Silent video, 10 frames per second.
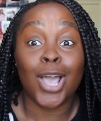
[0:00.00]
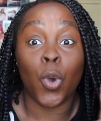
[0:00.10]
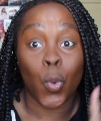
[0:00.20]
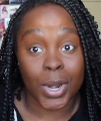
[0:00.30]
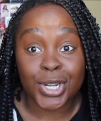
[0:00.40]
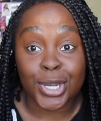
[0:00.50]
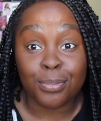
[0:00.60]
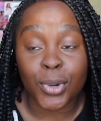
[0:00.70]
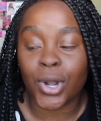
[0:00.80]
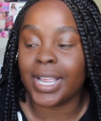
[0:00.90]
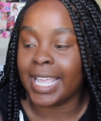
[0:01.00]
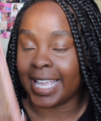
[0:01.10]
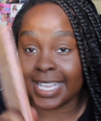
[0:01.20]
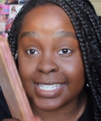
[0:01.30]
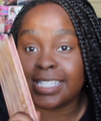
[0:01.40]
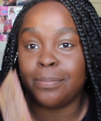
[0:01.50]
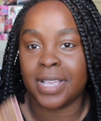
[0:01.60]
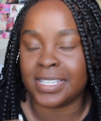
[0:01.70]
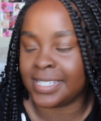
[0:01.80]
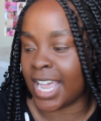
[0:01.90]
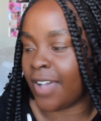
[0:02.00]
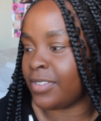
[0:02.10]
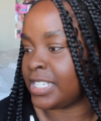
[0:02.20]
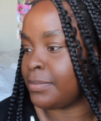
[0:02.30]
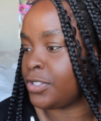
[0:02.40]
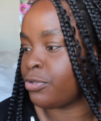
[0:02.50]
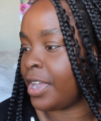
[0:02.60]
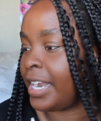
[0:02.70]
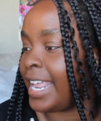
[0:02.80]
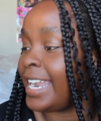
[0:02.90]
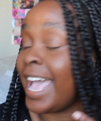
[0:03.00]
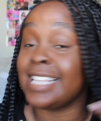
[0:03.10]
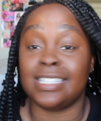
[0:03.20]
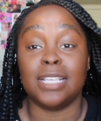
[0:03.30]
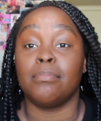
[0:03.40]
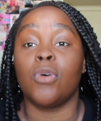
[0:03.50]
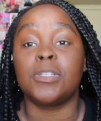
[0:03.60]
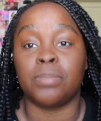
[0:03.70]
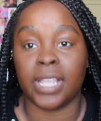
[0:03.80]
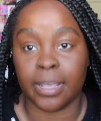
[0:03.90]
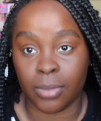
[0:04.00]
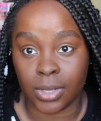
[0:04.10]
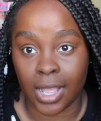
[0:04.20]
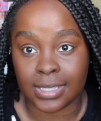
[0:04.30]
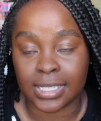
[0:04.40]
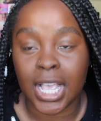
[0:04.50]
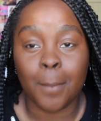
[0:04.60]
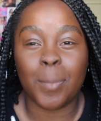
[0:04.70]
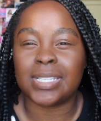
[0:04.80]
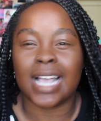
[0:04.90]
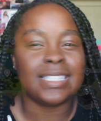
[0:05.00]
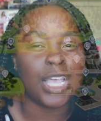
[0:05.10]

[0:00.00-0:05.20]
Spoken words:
Windenburg is the best town The Sims has created. It has the most playable lots, besides